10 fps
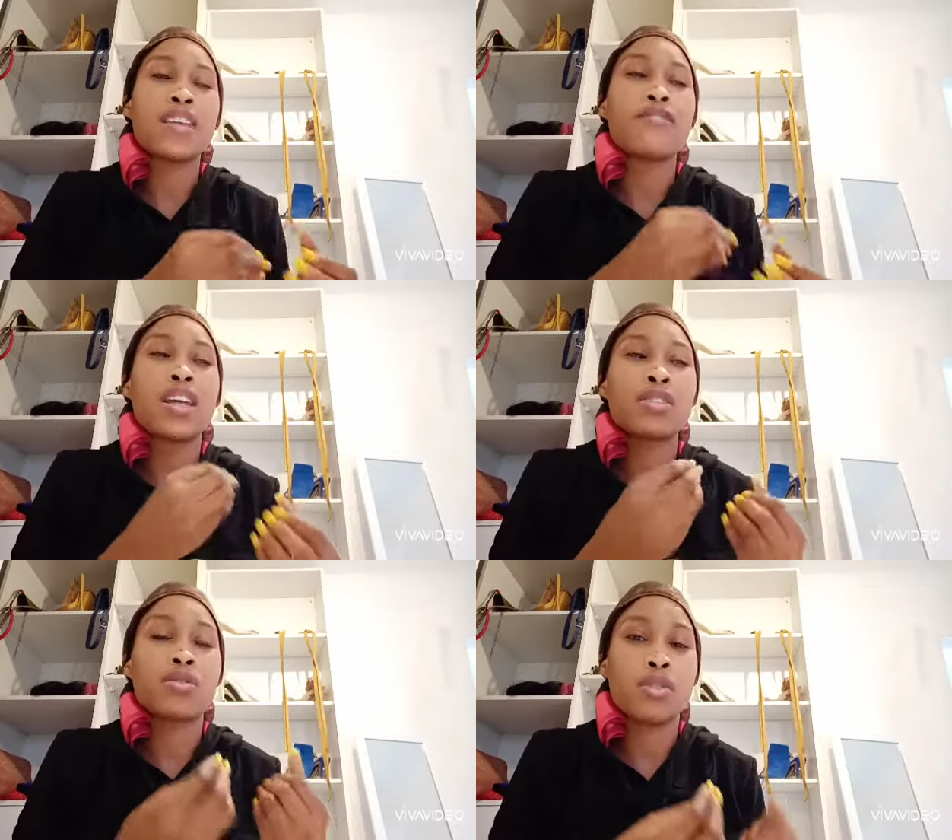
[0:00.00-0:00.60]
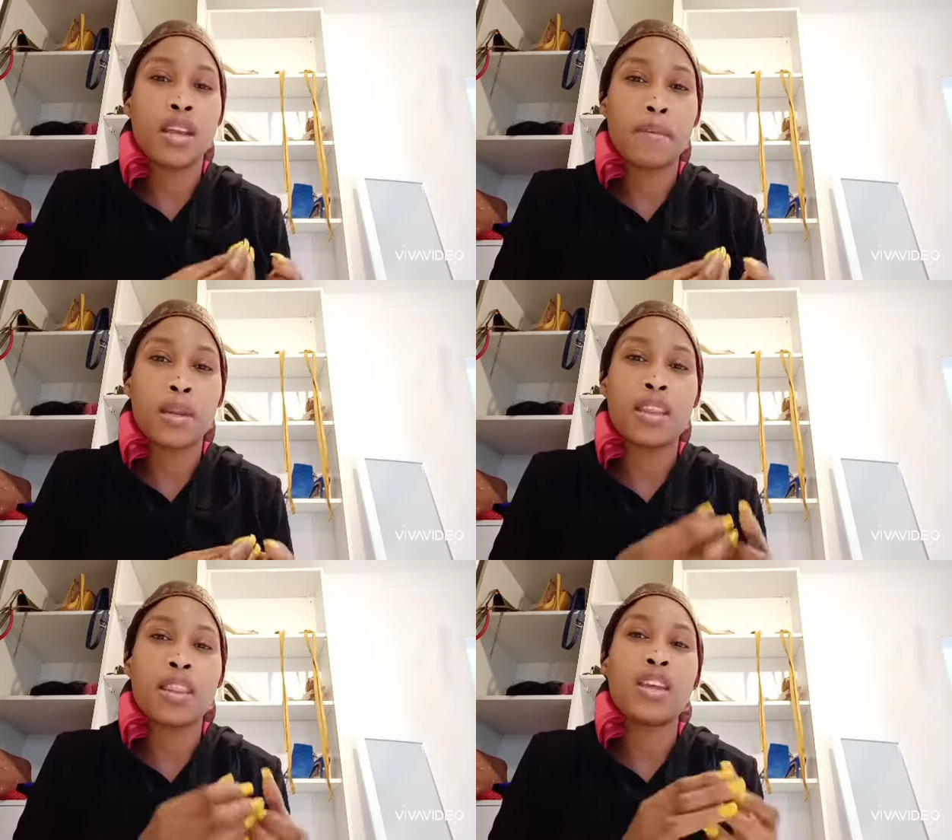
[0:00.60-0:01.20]
If that's not
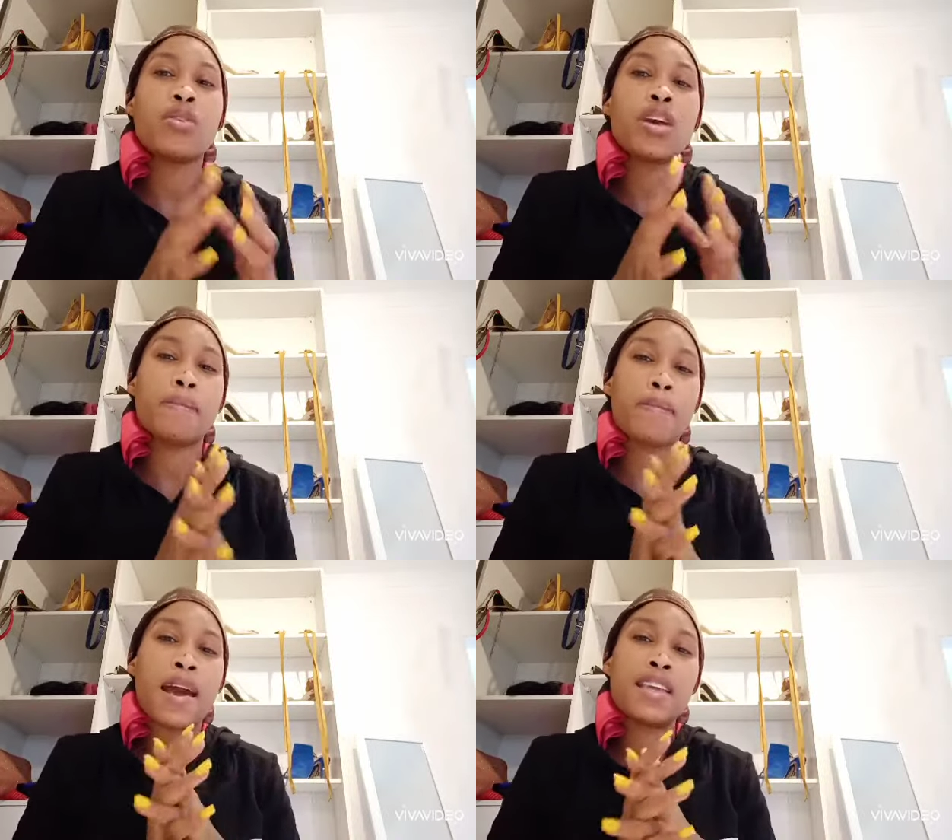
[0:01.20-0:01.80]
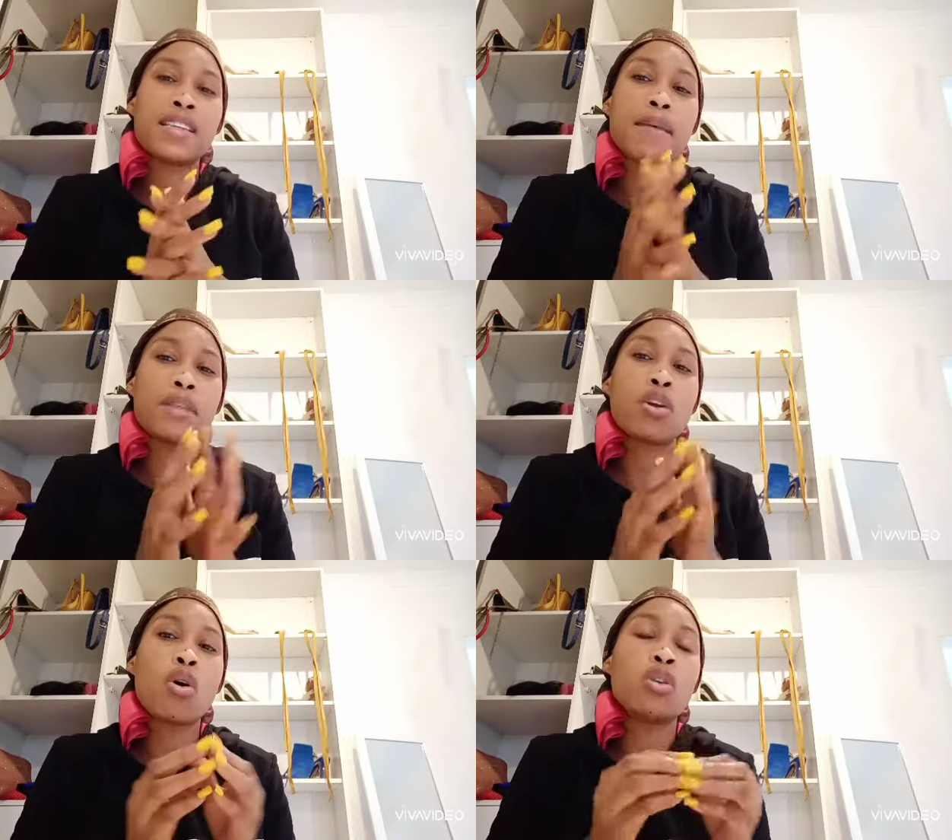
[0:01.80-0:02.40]
happening, then you can buy
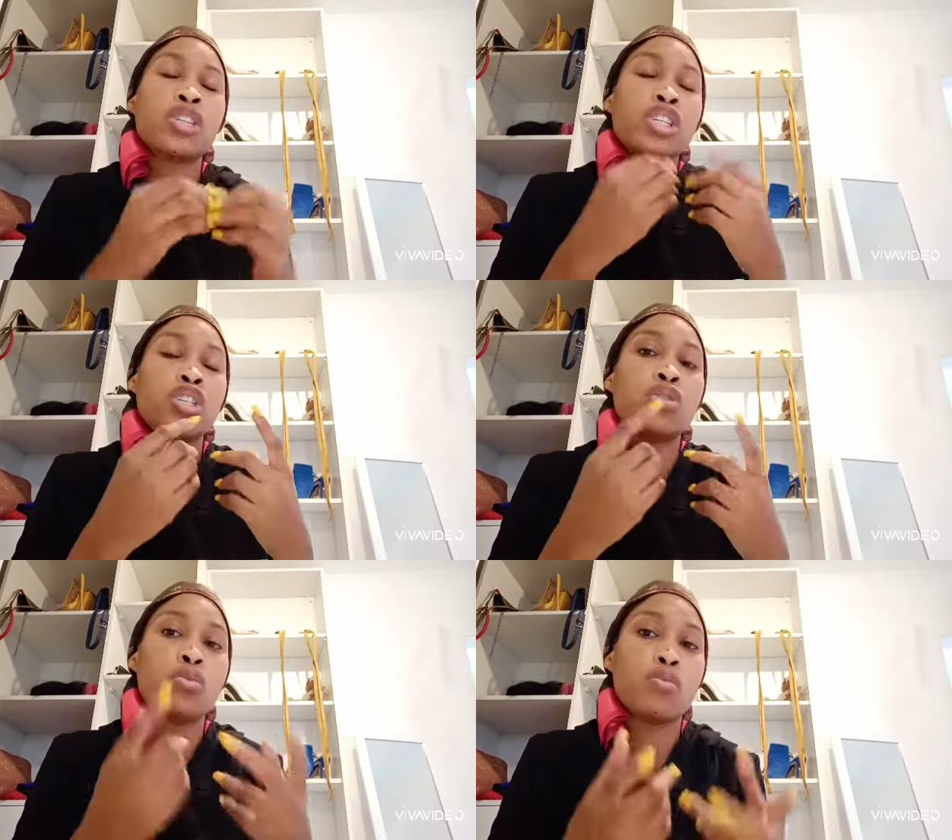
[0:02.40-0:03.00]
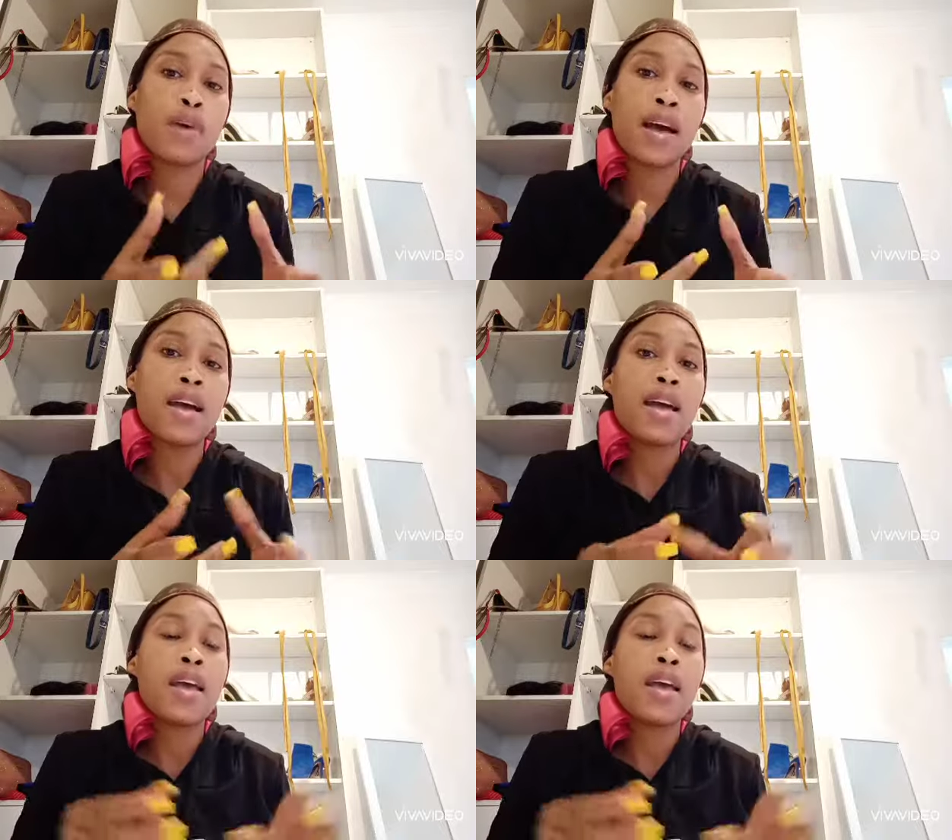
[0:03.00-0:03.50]
something called ijuba